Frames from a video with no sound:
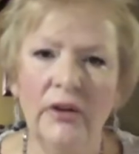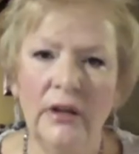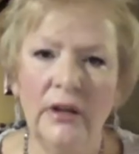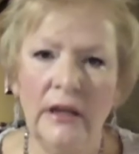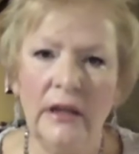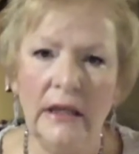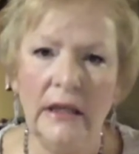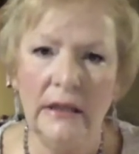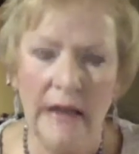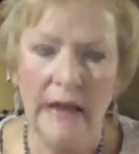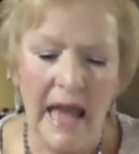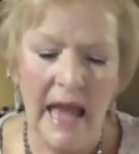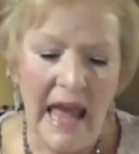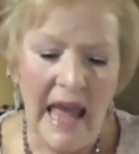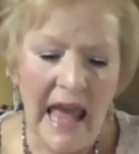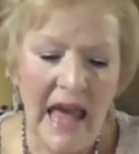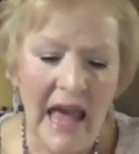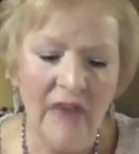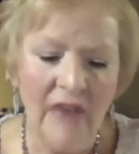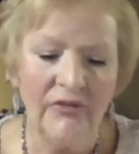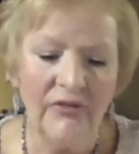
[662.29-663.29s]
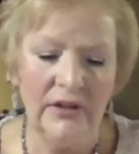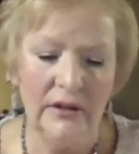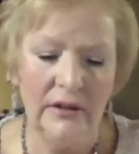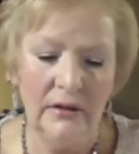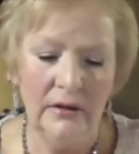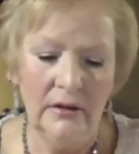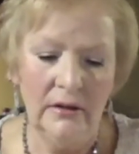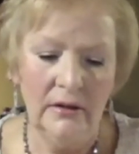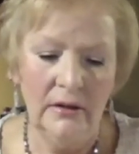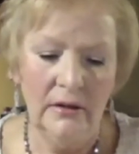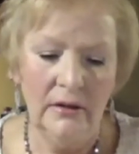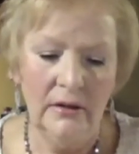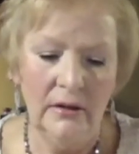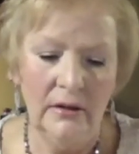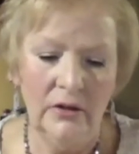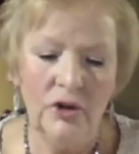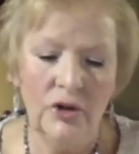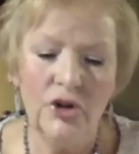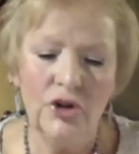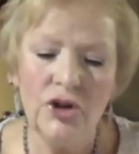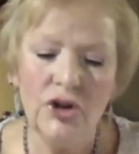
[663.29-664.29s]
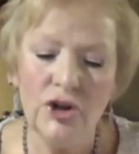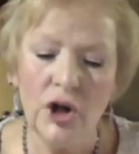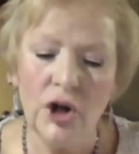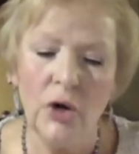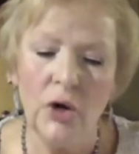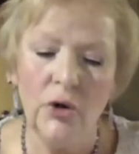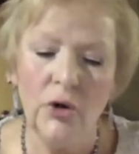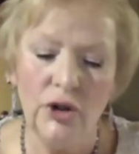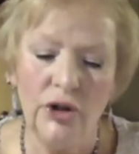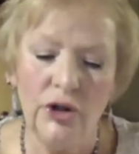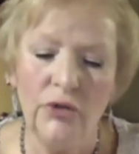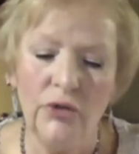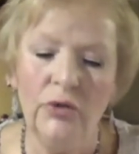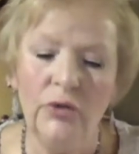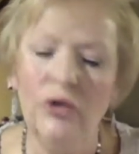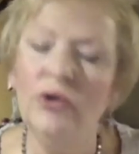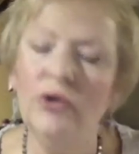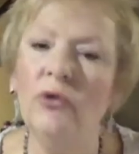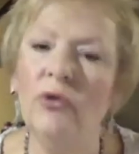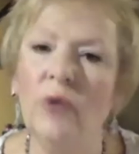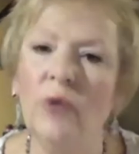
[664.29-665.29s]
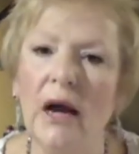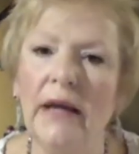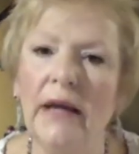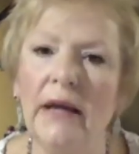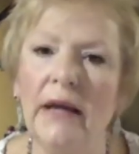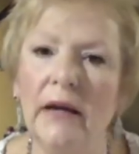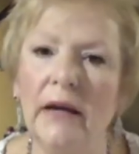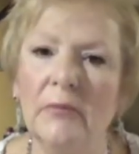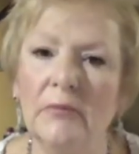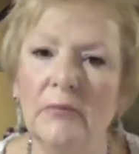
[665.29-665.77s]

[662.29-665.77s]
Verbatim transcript: in heaven showed you who I am.